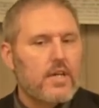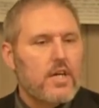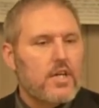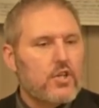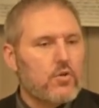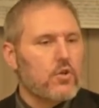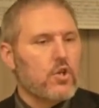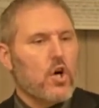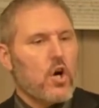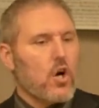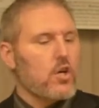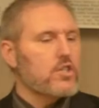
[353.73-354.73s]
You
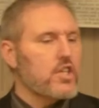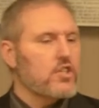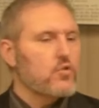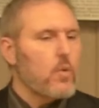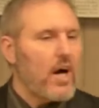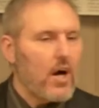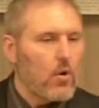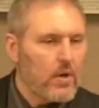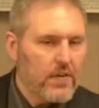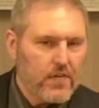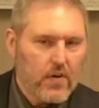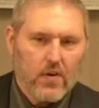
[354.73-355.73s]
learn to dwell
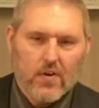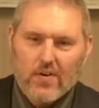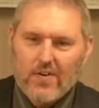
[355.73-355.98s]
with her